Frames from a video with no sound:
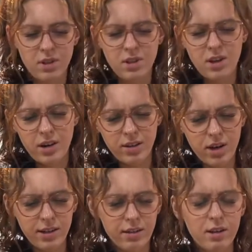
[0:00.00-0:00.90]

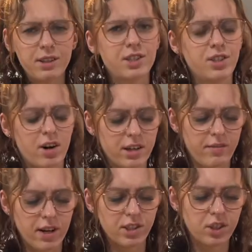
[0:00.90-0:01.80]
Avocado though is not a
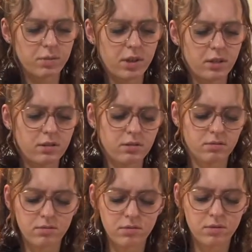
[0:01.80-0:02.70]
vegetable,
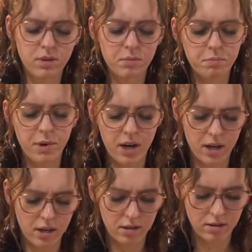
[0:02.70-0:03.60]

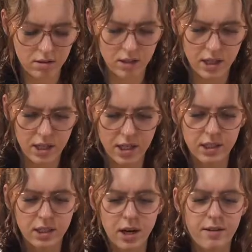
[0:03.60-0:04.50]
but it
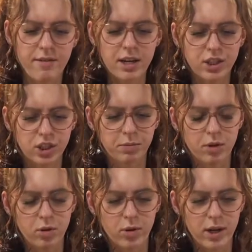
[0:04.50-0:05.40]
is a
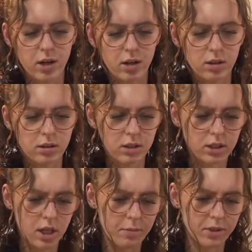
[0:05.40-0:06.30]
vegetable oil
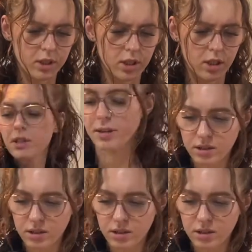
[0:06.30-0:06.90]
substitute.